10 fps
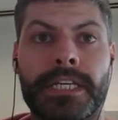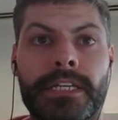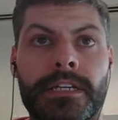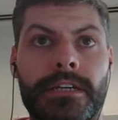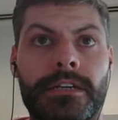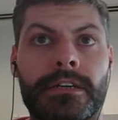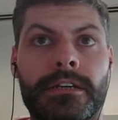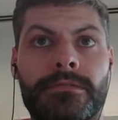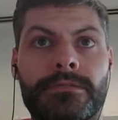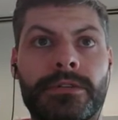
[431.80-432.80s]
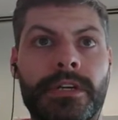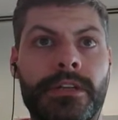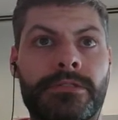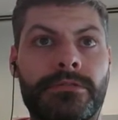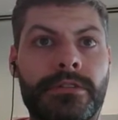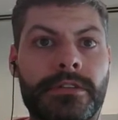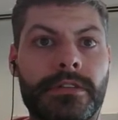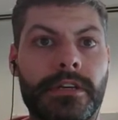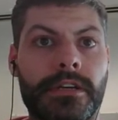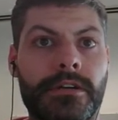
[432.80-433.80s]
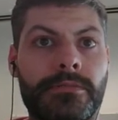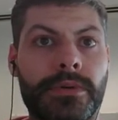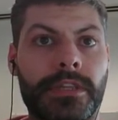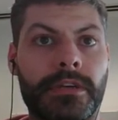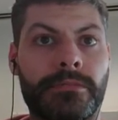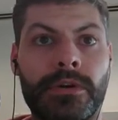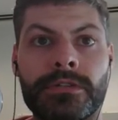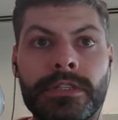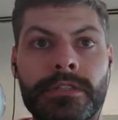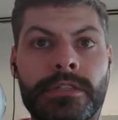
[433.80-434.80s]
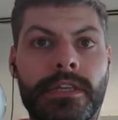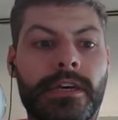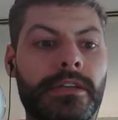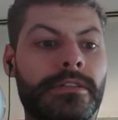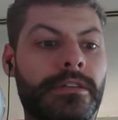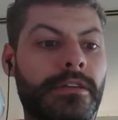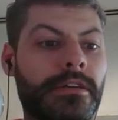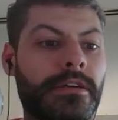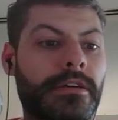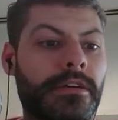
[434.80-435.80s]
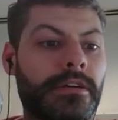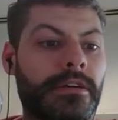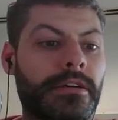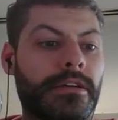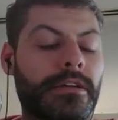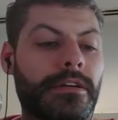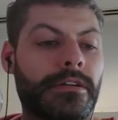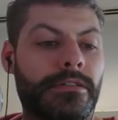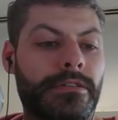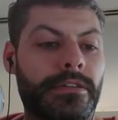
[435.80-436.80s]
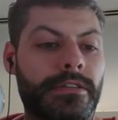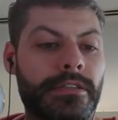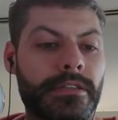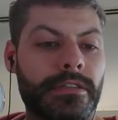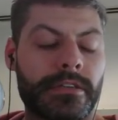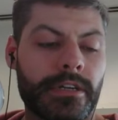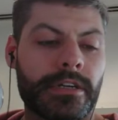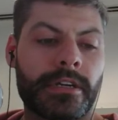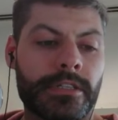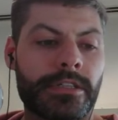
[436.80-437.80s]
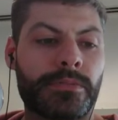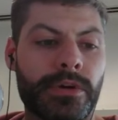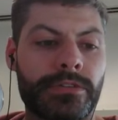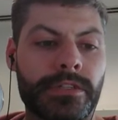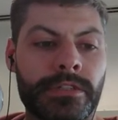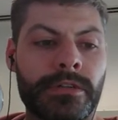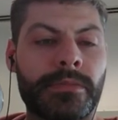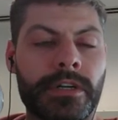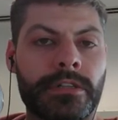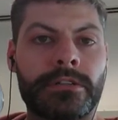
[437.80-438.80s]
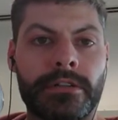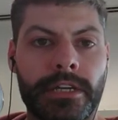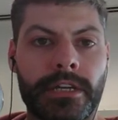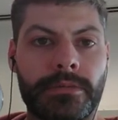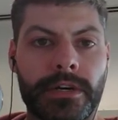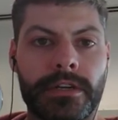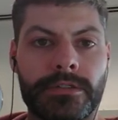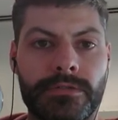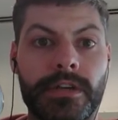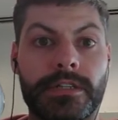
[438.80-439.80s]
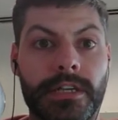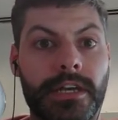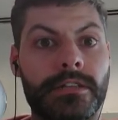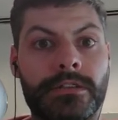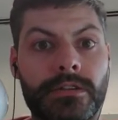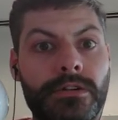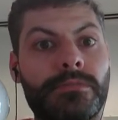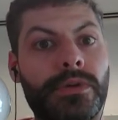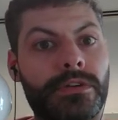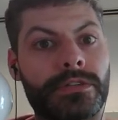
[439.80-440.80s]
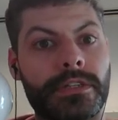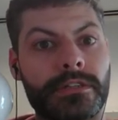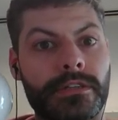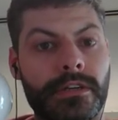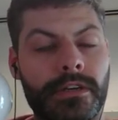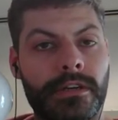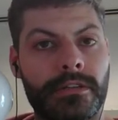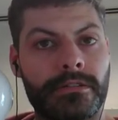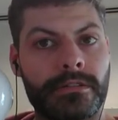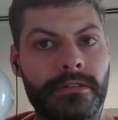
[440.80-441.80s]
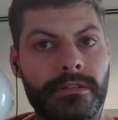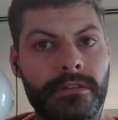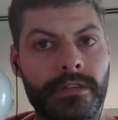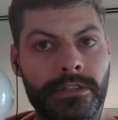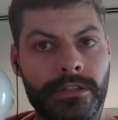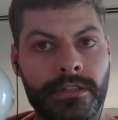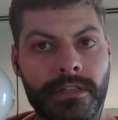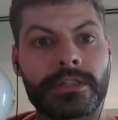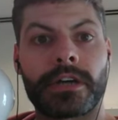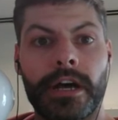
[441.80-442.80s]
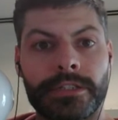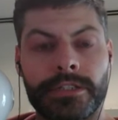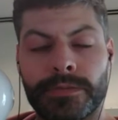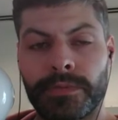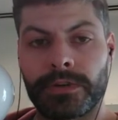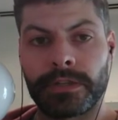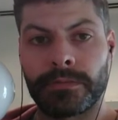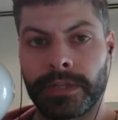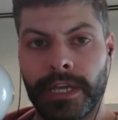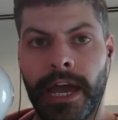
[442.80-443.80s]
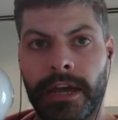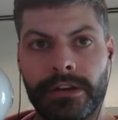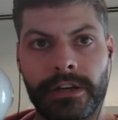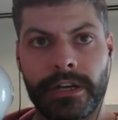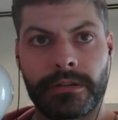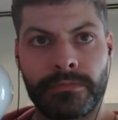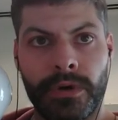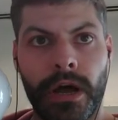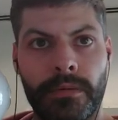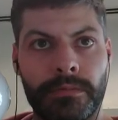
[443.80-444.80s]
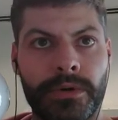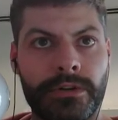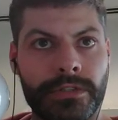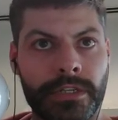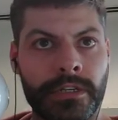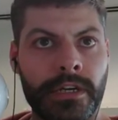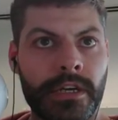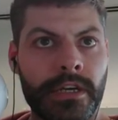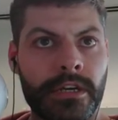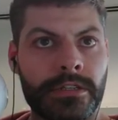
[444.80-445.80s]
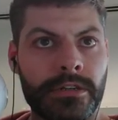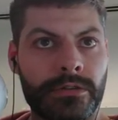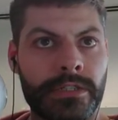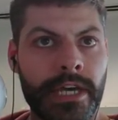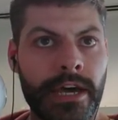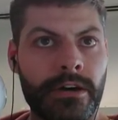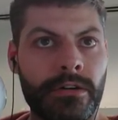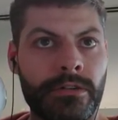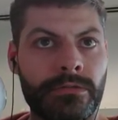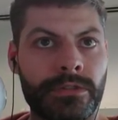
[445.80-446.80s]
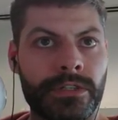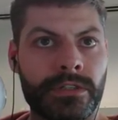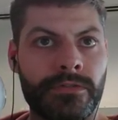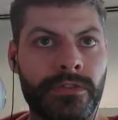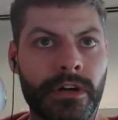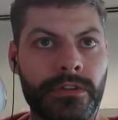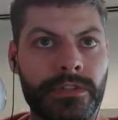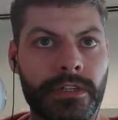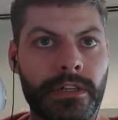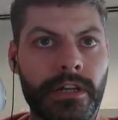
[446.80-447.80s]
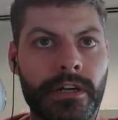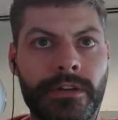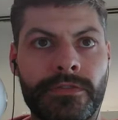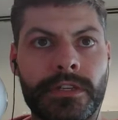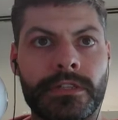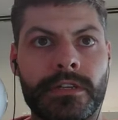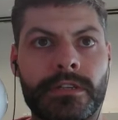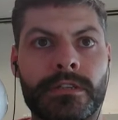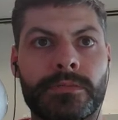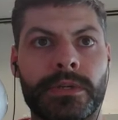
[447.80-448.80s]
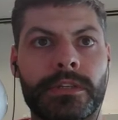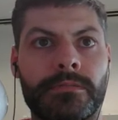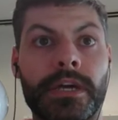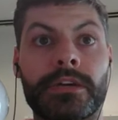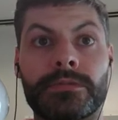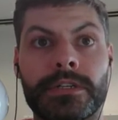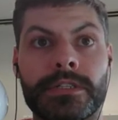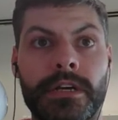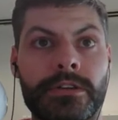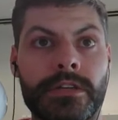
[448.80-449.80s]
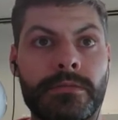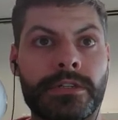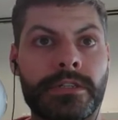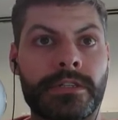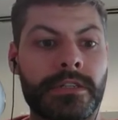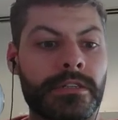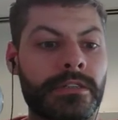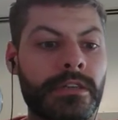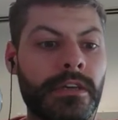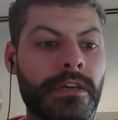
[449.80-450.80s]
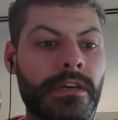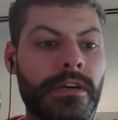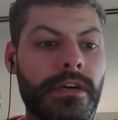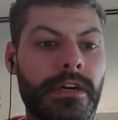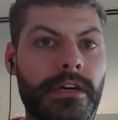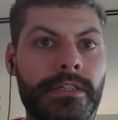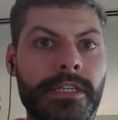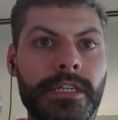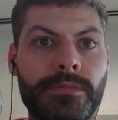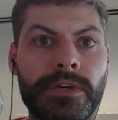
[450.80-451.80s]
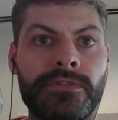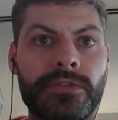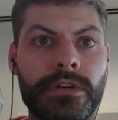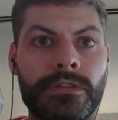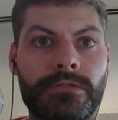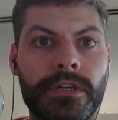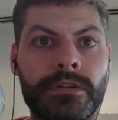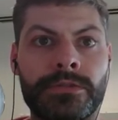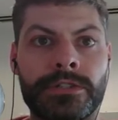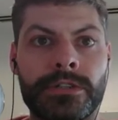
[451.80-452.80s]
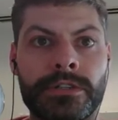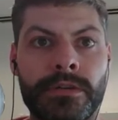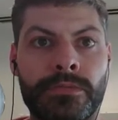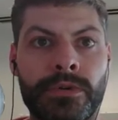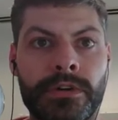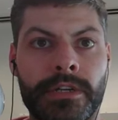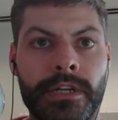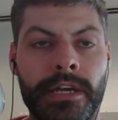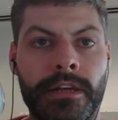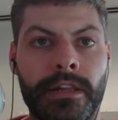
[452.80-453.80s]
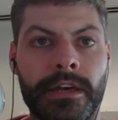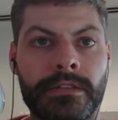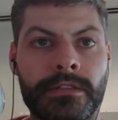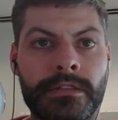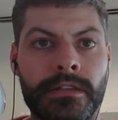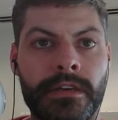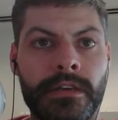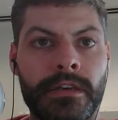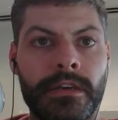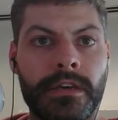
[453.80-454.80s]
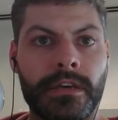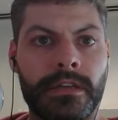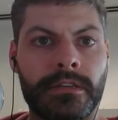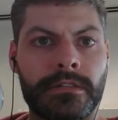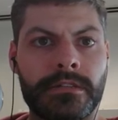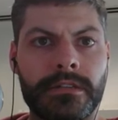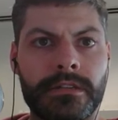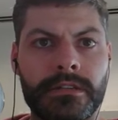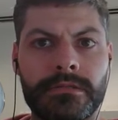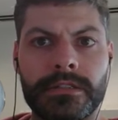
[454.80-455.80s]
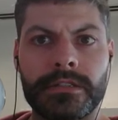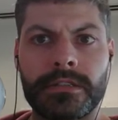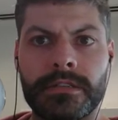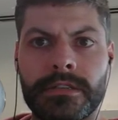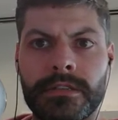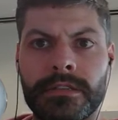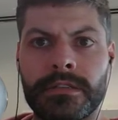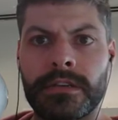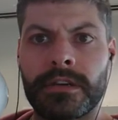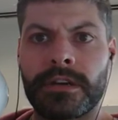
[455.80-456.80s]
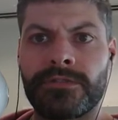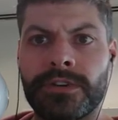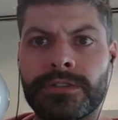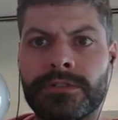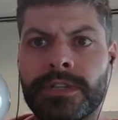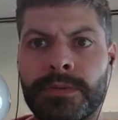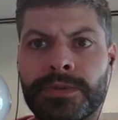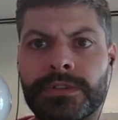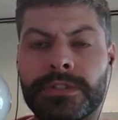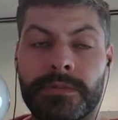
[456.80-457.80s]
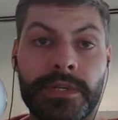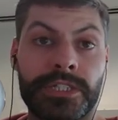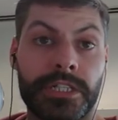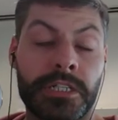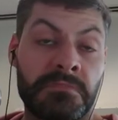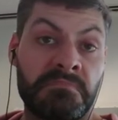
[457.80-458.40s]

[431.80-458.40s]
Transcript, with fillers: okay, we'll get through this later, but the proteins that are the disease, I guess they're proteins, they're monoclonal antibodies raised against certain proteins, and not just the endogenous protein, but the aggregate problem protein. So Tau, which is involved in a lot of different diseases, but the main one is Alzheimer's disease, TDP-43, which is important in ALS, and what is this disease? Frontotemporal dementia.